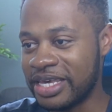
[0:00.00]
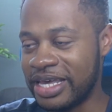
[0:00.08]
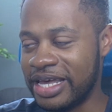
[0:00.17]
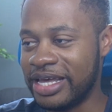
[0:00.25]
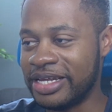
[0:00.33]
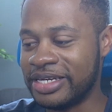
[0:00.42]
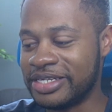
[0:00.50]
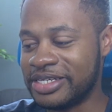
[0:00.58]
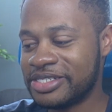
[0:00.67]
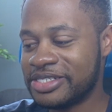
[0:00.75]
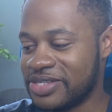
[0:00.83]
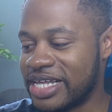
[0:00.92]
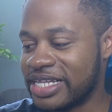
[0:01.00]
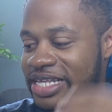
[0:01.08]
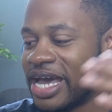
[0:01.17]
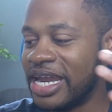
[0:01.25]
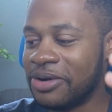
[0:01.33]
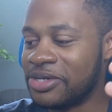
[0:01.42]
And so that
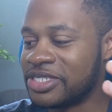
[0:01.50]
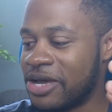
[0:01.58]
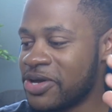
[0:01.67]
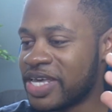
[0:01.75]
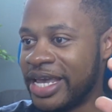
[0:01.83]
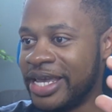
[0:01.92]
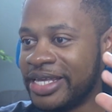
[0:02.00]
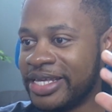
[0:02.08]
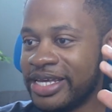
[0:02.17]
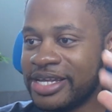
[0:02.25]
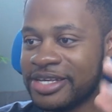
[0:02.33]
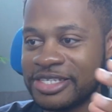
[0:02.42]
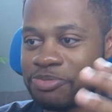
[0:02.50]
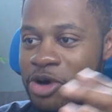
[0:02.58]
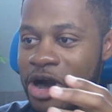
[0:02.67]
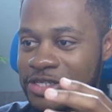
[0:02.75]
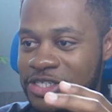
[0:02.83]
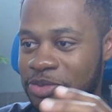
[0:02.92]
kind of was like, okay, it is
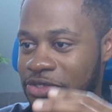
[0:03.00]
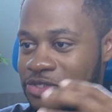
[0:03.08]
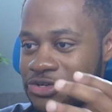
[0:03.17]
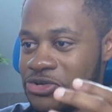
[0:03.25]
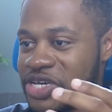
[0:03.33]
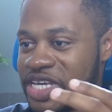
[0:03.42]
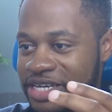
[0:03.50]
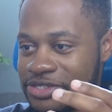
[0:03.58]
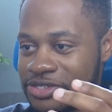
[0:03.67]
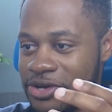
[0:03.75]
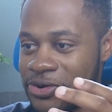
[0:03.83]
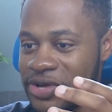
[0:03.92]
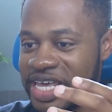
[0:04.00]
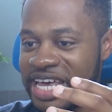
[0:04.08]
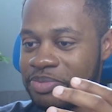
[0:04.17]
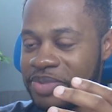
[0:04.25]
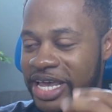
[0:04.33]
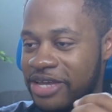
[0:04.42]
possible to do a mm-hmm. Kickstarter mm -hmm.
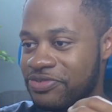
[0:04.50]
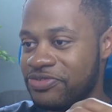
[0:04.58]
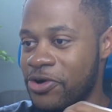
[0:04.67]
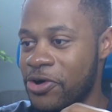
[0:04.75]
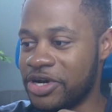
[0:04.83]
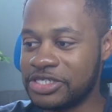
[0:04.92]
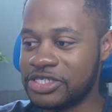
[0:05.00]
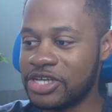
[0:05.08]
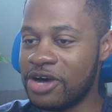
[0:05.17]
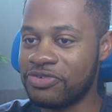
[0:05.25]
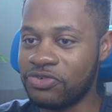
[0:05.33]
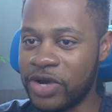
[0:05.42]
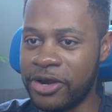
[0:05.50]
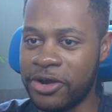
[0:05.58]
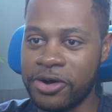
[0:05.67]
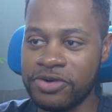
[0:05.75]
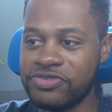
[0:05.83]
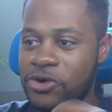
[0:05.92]
campaign for a software
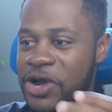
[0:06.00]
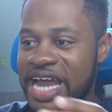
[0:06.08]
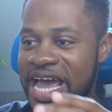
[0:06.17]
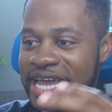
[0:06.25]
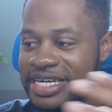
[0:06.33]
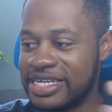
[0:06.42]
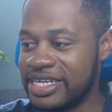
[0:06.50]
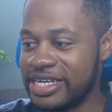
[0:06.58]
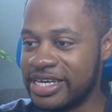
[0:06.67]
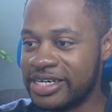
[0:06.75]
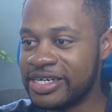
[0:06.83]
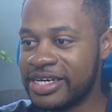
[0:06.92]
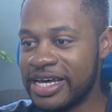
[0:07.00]
or for an idea